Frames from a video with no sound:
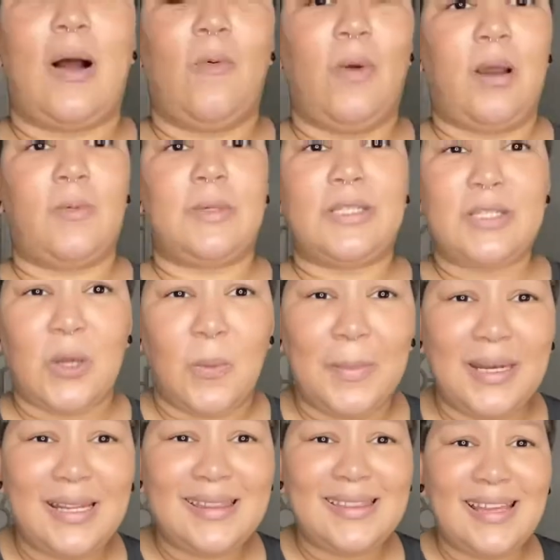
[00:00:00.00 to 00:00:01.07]
I wear it with so
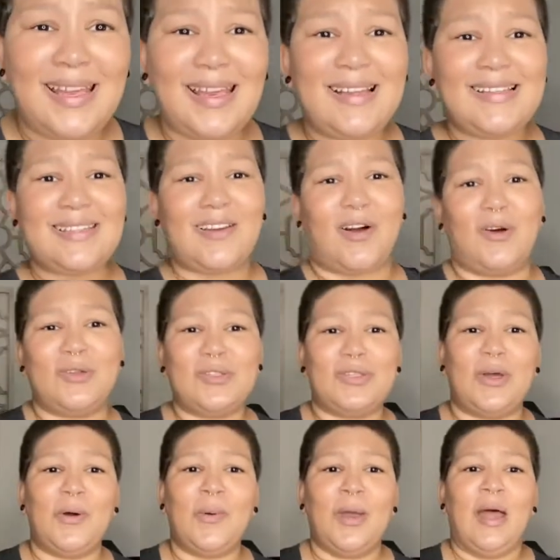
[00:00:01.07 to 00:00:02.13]
many things. I
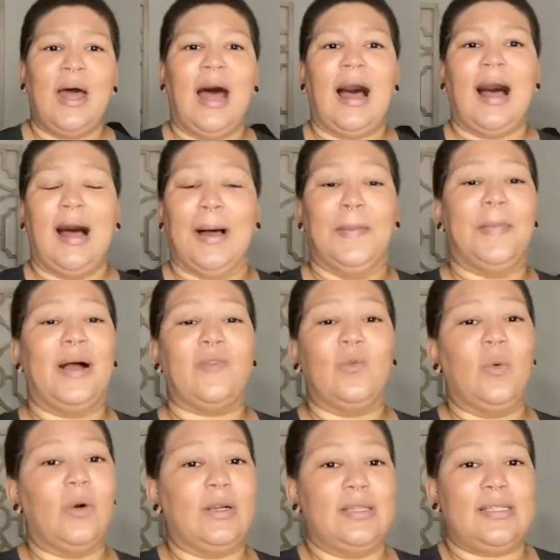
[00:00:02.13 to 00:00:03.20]
also have
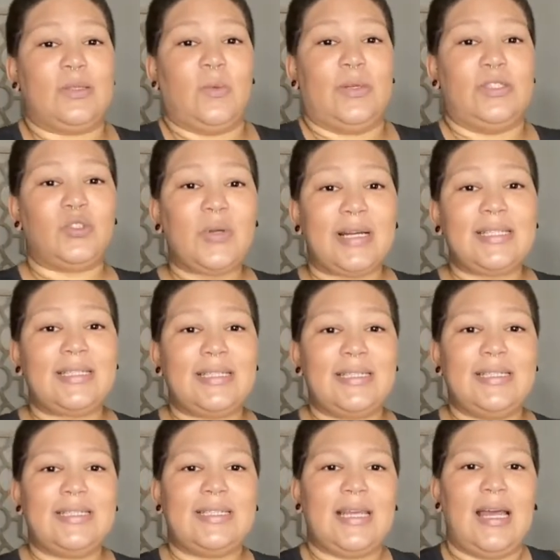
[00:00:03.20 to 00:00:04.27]
worn this with
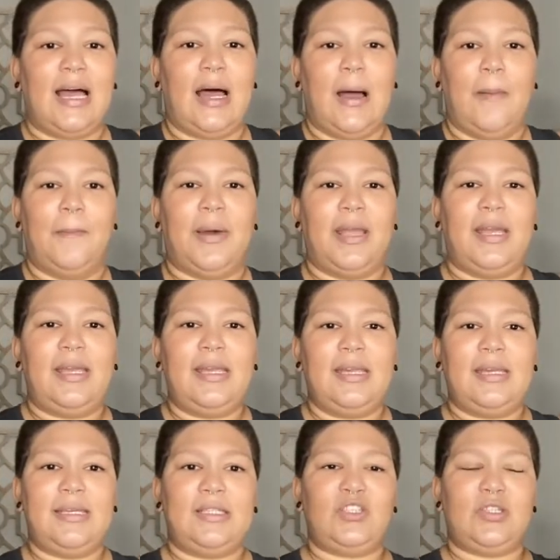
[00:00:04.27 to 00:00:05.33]
dresses, but it
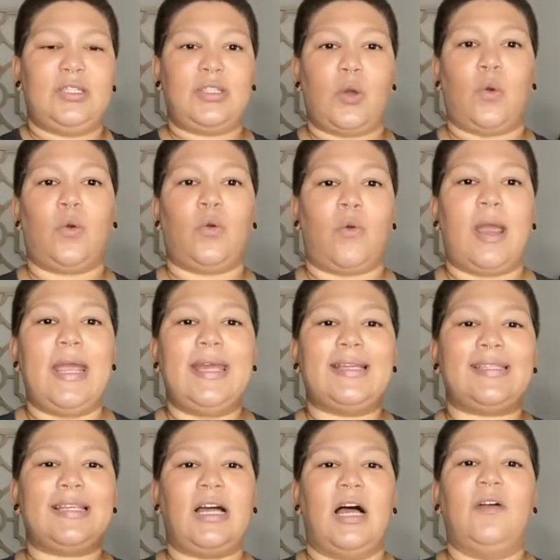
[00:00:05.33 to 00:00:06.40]
is just so great.
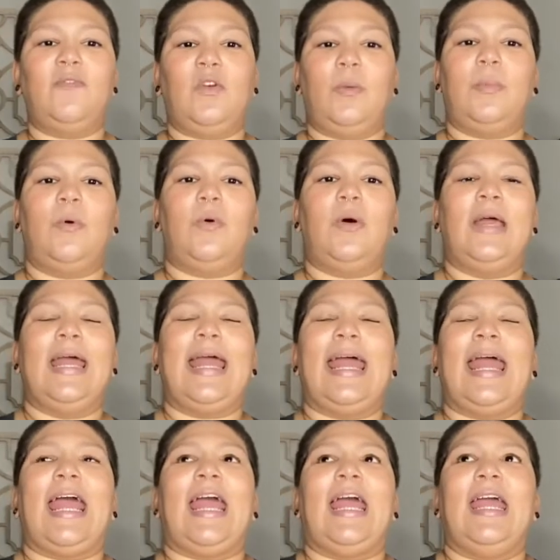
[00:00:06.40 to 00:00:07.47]
It's comfortable,
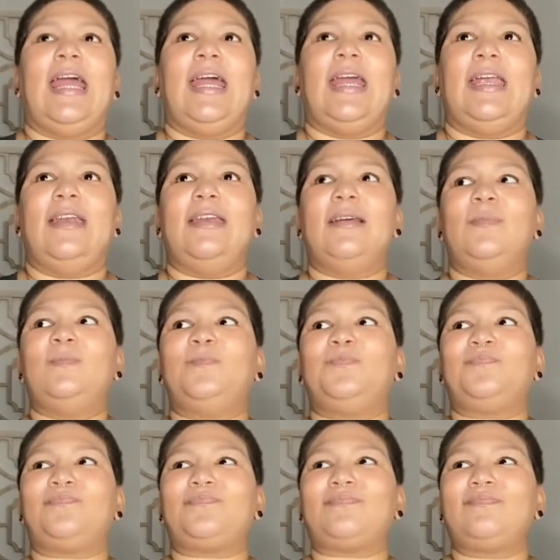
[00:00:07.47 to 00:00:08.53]
and
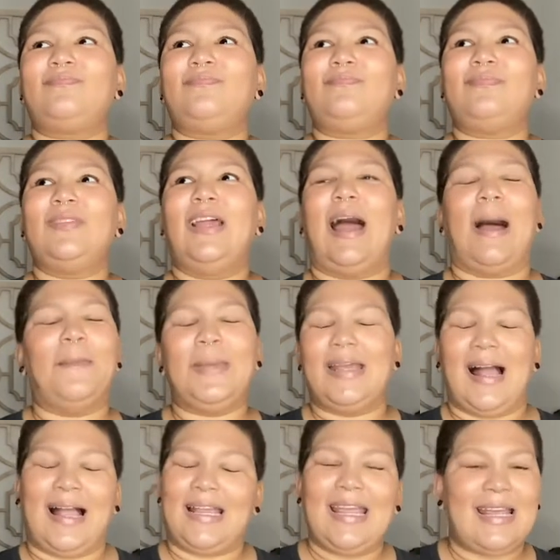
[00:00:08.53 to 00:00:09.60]
I
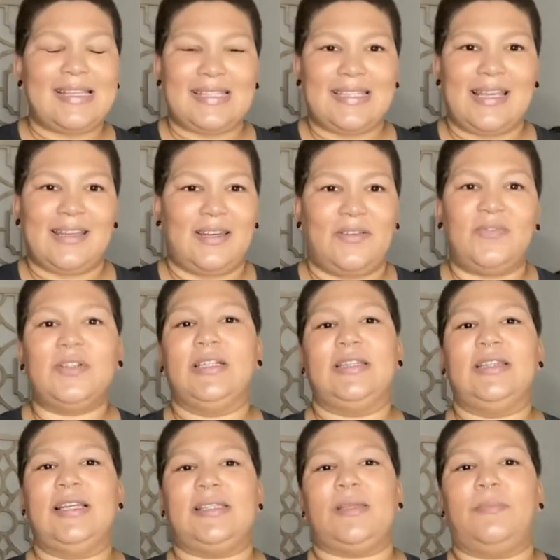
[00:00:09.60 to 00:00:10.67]
mean, I can't say enough
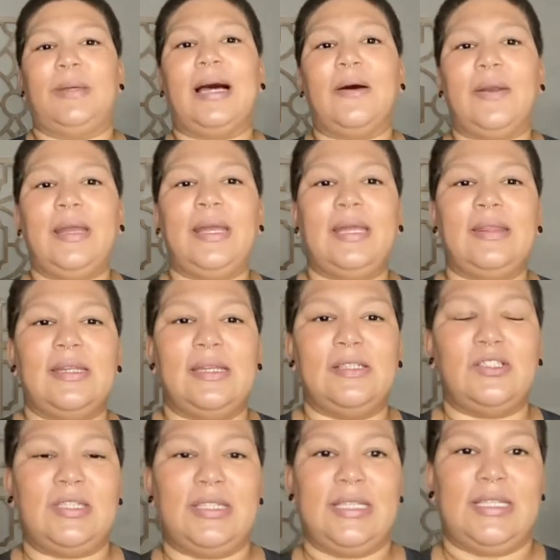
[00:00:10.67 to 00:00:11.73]
good things about it. And then
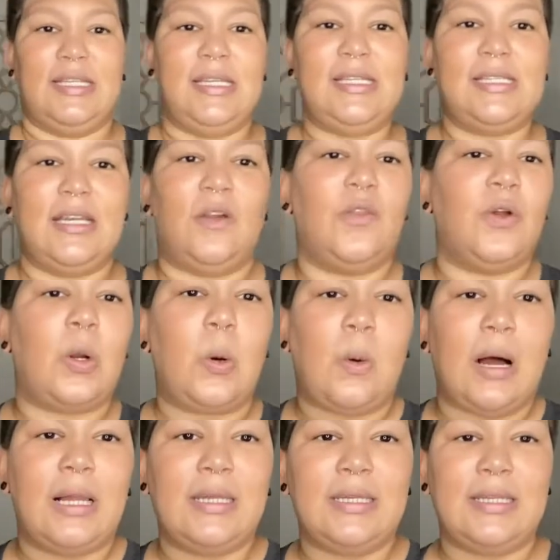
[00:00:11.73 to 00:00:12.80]
just the detail, the
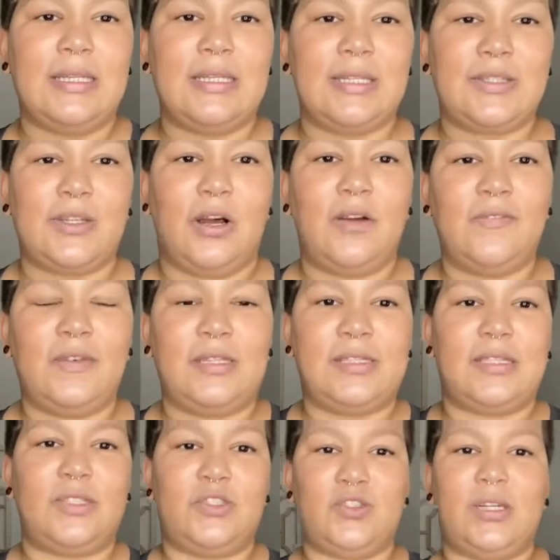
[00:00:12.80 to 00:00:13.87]
quality, the softness,
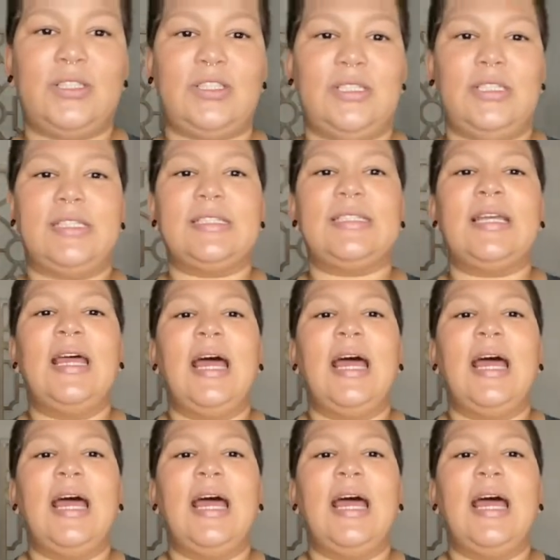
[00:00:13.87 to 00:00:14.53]
the stretchiness.